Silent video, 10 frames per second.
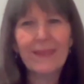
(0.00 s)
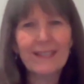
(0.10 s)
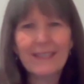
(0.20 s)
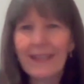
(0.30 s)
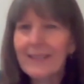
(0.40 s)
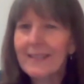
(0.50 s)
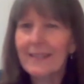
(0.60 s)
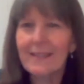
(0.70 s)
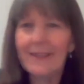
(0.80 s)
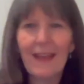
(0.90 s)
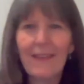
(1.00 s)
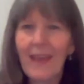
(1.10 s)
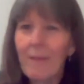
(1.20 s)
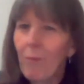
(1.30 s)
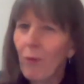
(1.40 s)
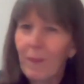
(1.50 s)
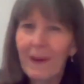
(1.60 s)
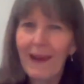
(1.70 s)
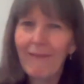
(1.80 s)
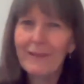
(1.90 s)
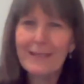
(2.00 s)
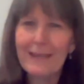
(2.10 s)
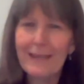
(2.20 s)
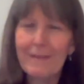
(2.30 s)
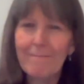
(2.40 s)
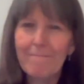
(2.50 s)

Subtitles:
their status, and their popularity.